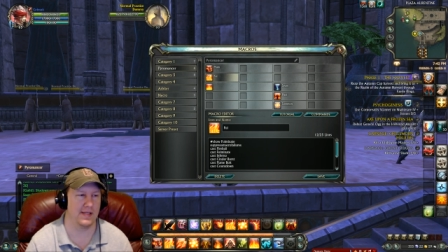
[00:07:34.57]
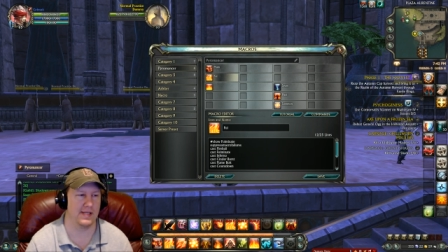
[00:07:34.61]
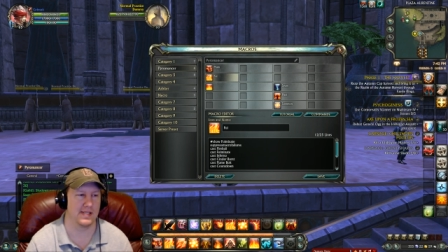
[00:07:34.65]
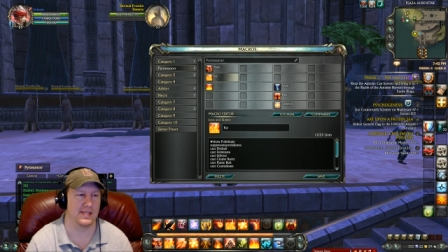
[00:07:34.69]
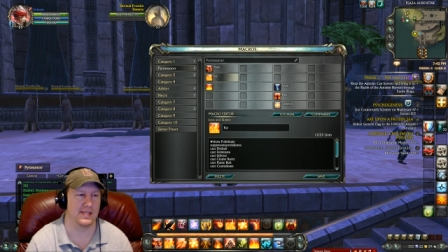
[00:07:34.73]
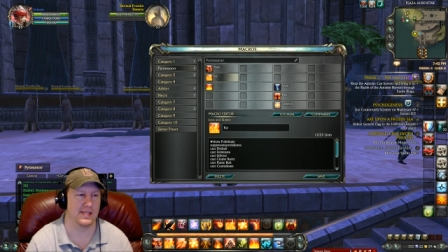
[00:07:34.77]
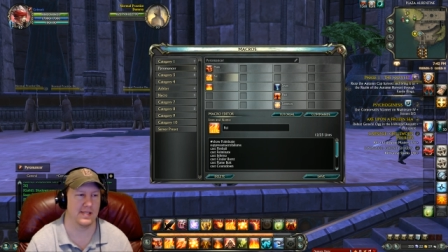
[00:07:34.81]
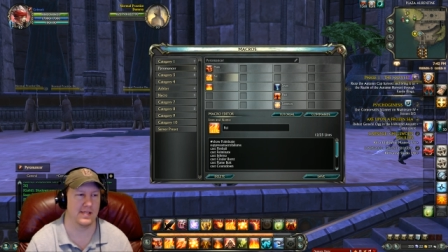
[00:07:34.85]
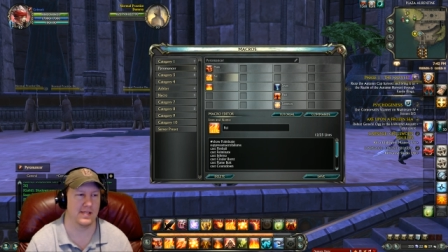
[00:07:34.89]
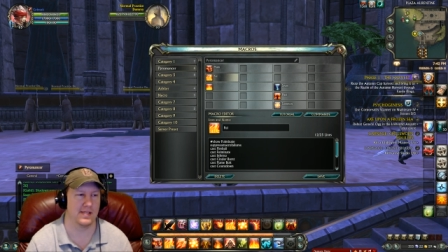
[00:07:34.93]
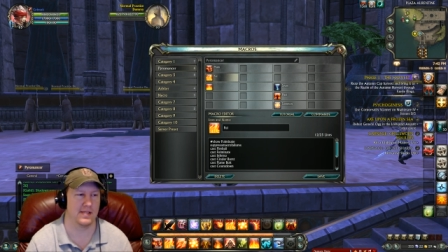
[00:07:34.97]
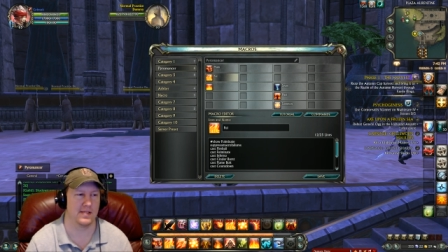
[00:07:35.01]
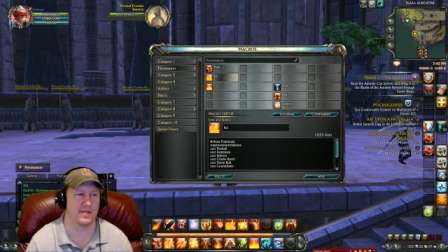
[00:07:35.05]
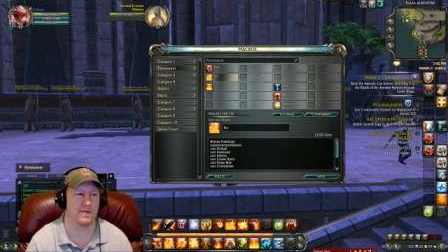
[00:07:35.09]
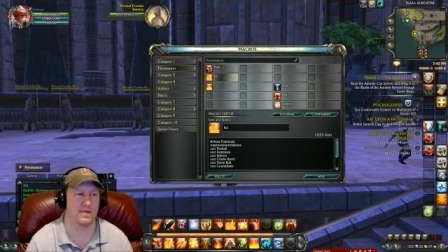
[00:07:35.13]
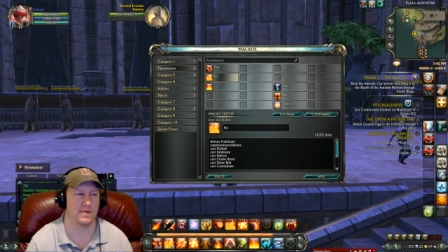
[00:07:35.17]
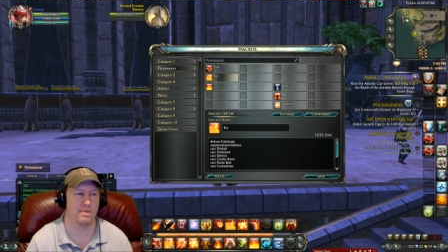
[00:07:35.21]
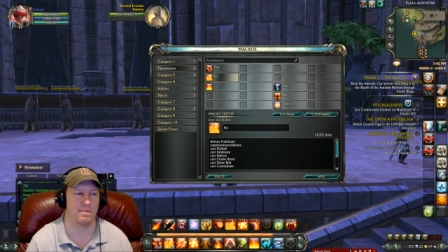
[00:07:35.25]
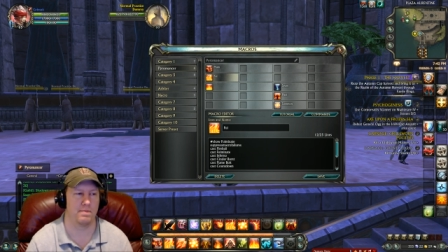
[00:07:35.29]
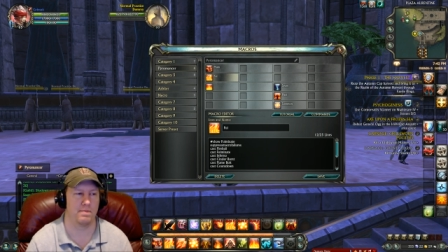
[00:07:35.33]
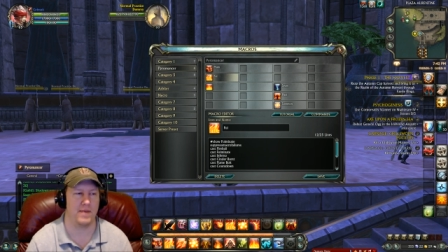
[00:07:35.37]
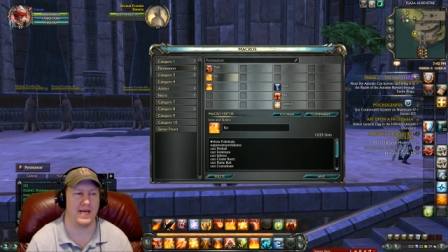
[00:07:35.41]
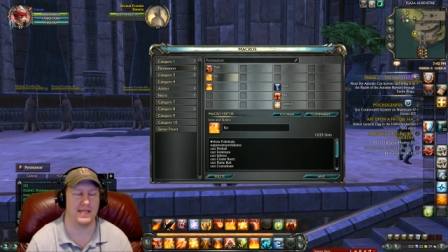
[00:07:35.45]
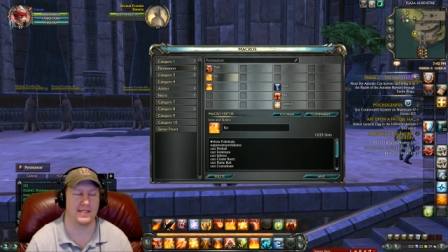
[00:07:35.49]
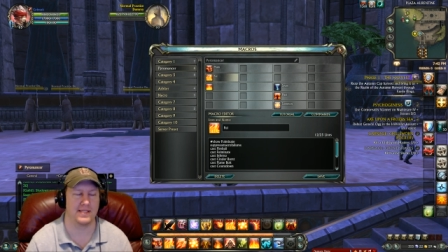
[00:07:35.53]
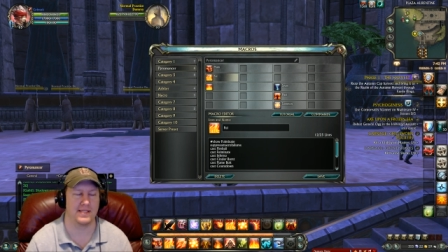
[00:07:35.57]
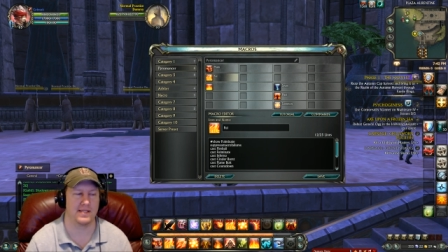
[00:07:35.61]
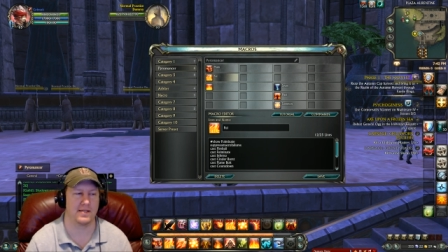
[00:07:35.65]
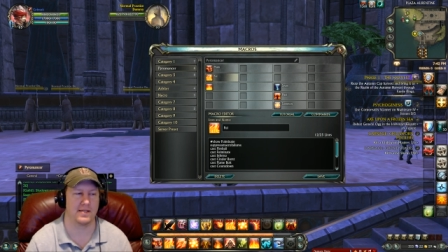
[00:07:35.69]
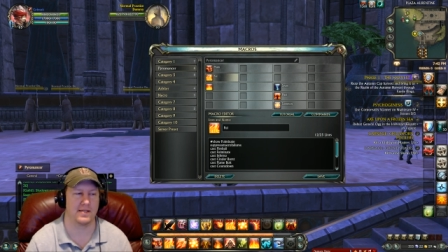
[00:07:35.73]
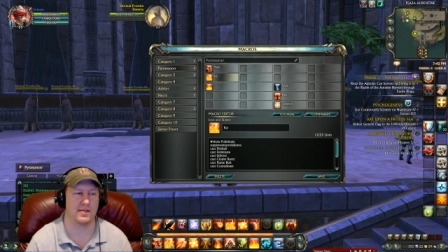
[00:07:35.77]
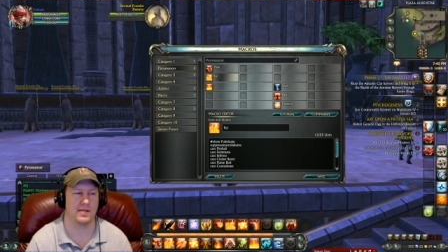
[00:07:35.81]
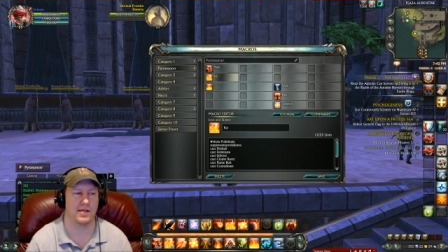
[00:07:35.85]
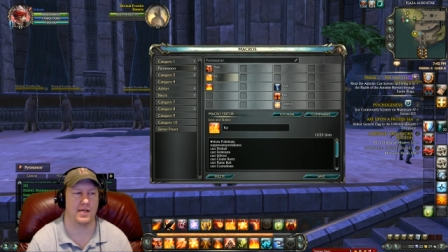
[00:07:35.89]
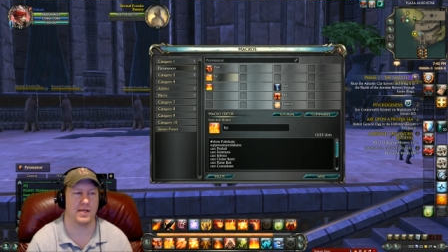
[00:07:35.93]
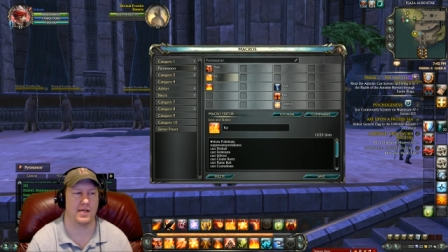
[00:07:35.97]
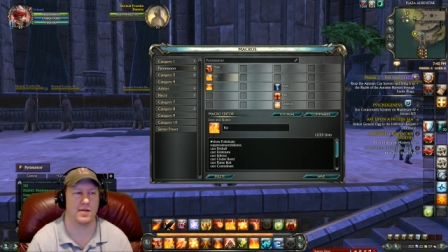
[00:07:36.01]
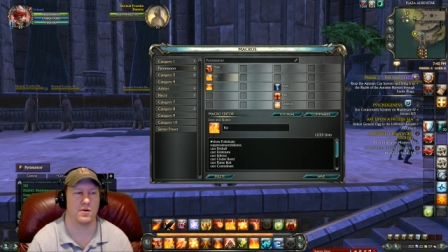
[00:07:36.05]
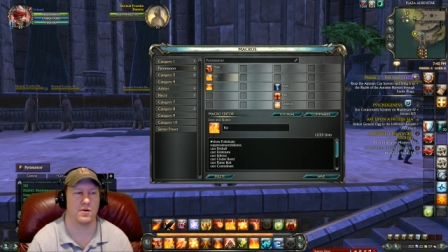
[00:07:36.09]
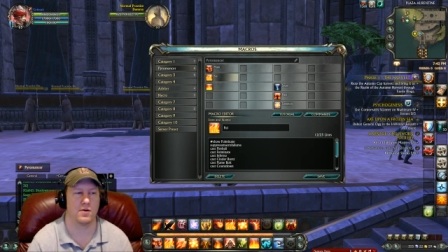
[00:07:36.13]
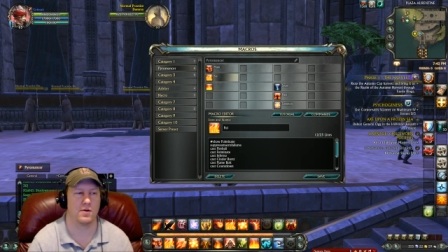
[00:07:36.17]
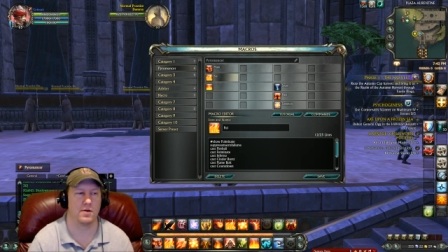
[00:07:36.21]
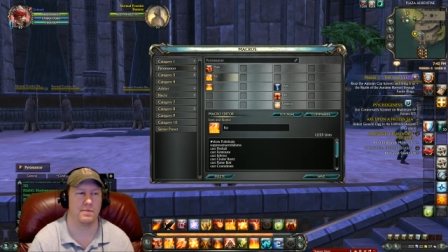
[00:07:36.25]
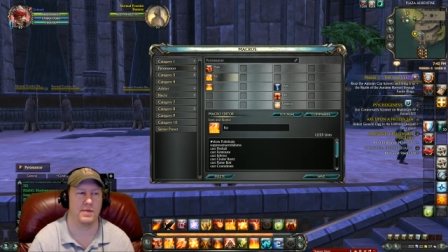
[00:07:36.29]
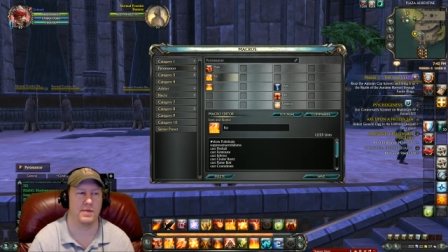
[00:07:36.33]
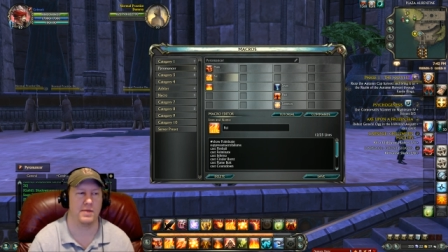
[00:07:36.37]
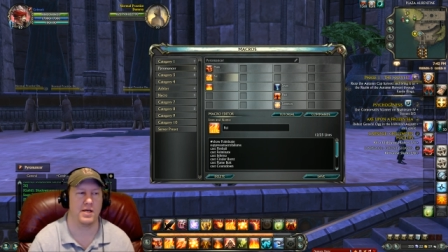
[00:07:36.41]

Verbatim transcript: this is basically going to